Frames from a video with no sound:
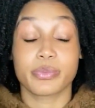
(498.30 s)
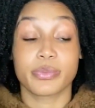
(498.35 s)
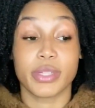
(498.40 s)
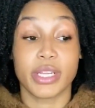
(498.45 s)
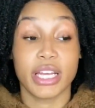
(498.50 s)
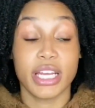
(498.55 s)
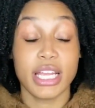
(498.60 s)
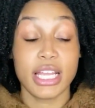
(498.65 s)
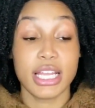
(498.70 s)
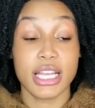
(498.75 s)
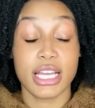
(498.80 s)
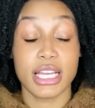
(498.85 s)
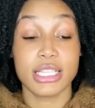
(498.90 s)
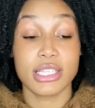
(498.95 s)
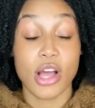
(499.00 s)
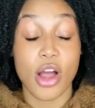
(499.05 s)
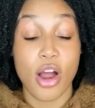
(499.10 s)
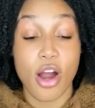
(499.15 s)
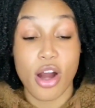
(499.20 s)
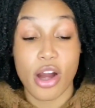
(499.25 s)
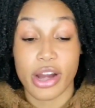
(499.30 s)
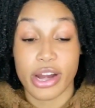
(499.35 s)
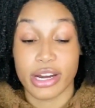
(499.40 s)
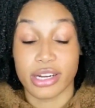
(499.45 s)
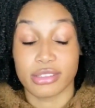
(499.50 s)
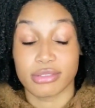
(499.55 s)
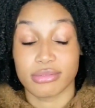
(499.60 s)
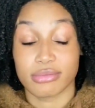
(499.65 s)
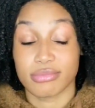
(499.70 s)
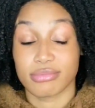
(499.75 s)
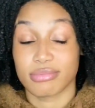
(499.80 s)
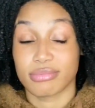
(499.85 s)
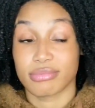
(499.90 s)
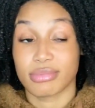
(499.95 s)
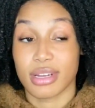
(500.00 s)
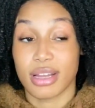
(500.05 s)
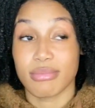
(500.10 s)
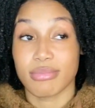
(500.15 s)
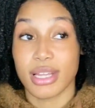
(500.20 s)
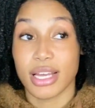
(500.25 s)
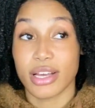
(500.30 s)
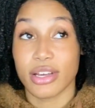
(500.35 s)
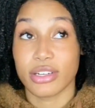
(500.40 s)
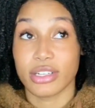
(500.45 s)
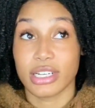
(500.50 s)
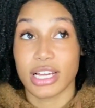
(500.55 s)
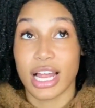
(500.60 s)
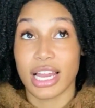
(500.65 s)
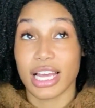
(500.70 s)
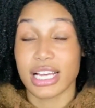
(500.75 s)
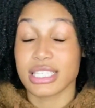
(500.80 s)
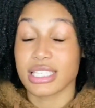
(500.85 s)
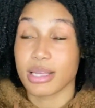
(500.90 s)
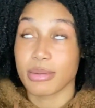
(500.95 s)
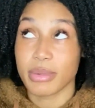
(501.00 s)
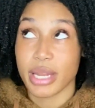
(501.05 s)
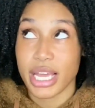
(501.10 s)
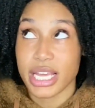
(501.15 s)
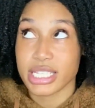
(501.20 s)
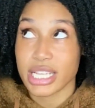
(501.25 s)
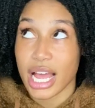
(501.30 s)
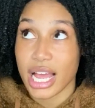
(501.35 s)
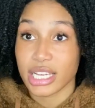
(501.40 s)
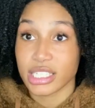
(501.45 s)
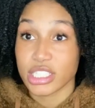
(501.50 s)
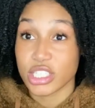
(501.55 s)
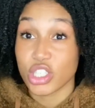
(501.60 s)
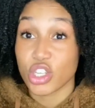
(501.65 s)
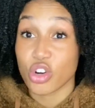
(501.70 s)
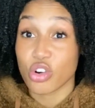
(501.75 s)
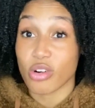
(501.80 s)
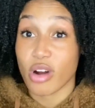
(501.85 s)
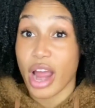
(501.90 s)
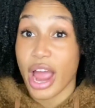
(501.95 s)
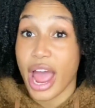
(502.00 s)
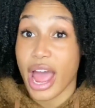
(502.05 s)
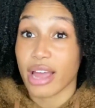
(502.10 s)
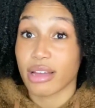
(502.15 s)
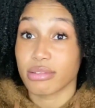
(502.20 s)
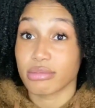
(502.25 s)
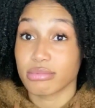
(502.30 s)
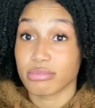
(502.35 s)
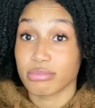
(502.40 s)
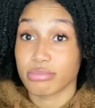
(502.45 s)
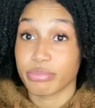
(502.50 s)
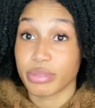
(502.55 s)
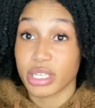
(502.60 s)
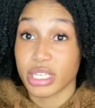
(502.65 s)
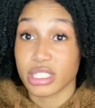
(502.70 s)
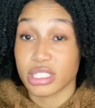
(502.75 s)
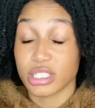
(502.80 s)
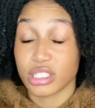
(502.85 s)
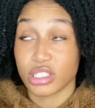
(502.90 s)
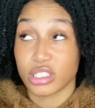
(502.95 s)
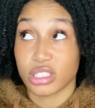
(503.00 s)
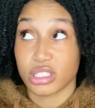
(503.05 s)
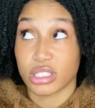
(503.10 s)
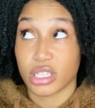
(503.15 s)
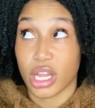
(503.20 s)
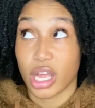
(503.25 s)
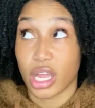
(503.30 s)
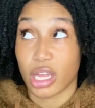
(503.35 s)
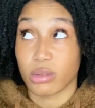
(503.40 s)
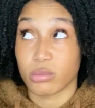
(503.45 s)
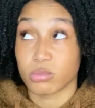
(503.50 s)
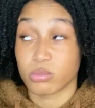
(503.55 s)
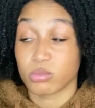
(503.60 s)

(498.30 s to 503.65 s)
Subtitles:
it's hard. I'm not gonna lie. Like, some days I just cry, because it's just like,